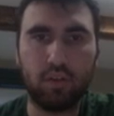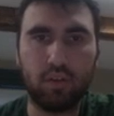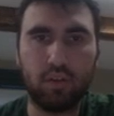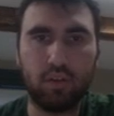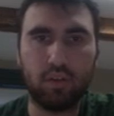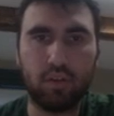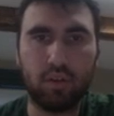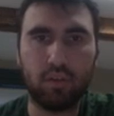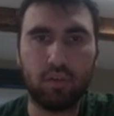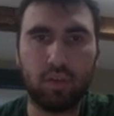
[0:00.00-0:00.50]

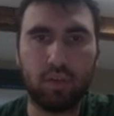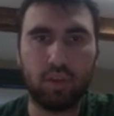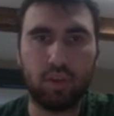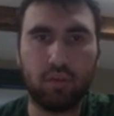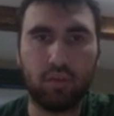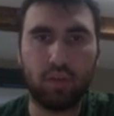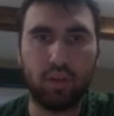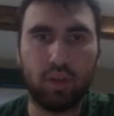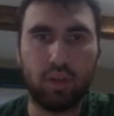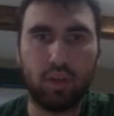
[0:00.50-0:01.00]
Gotta play
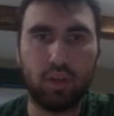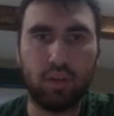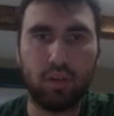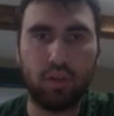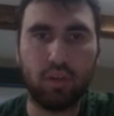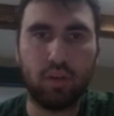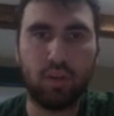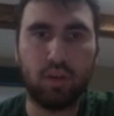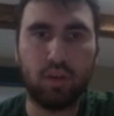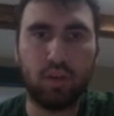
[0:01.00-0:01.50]
quick.
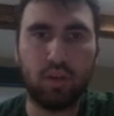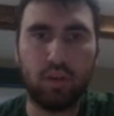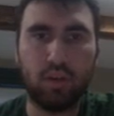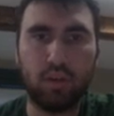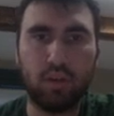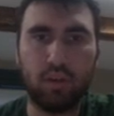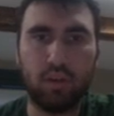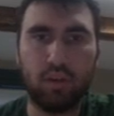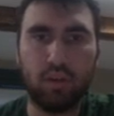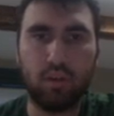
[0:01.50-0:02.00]

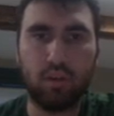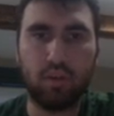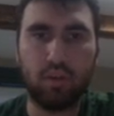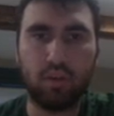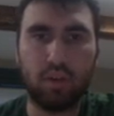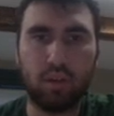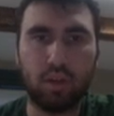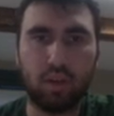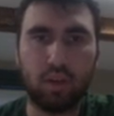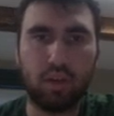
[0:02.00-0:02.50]

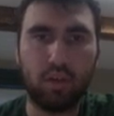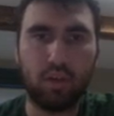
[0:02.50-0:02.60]
Okay.